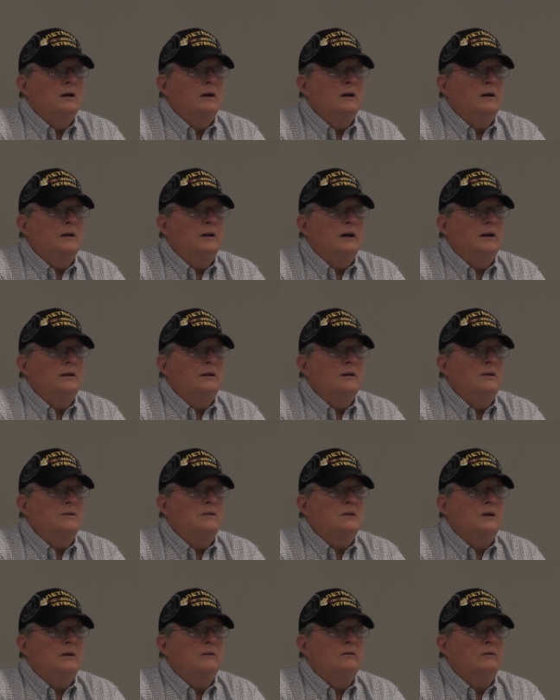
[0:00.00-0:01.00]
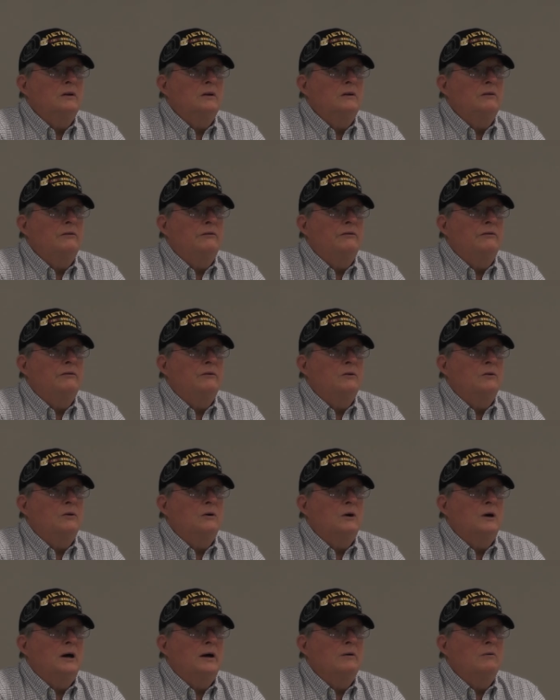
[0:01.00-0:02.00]
In
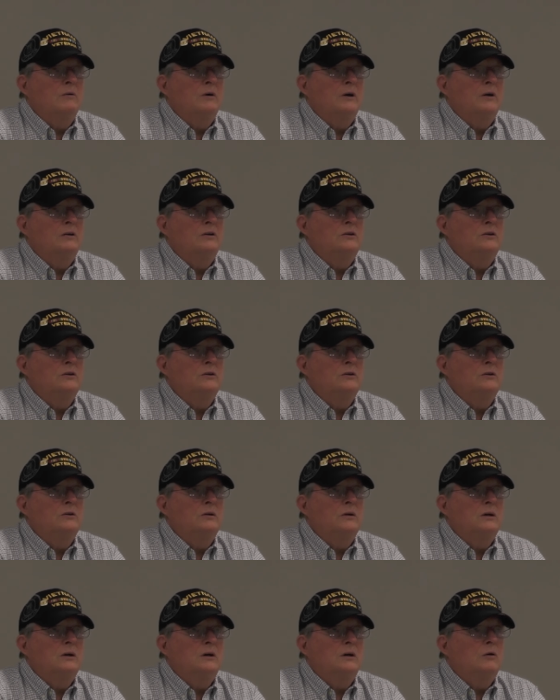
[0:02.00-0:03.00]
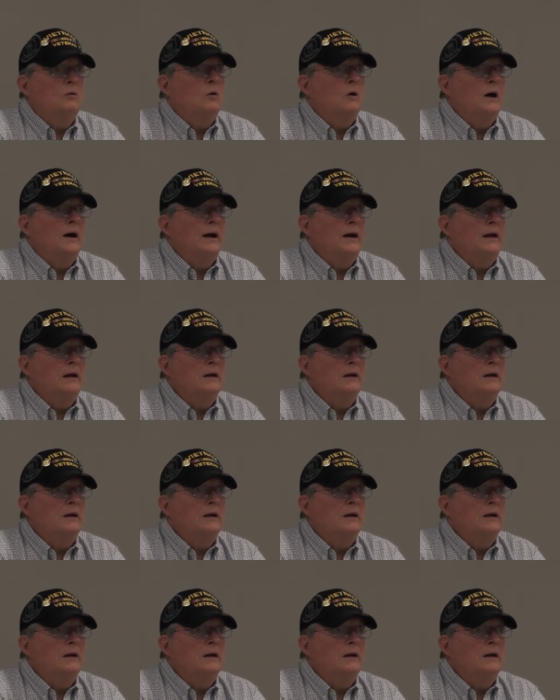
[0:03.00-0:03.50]
1974, I went to Hawaii.